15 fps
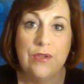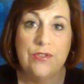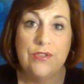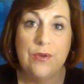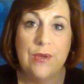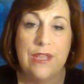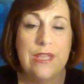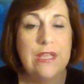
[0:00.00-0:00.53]

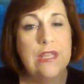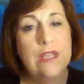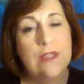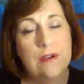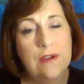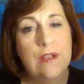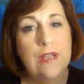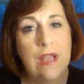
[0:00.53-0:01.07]
So I think that
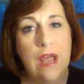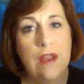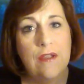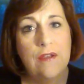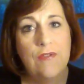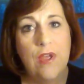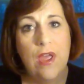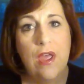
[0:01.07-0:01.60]
there are a lot
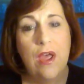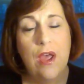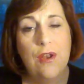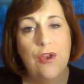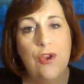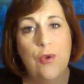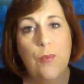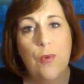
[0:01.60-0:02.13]
of
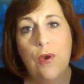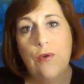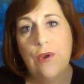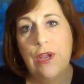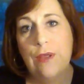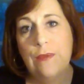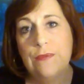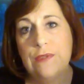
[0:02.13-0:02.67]
new
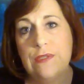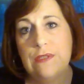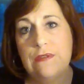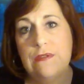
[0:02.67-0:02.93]
programs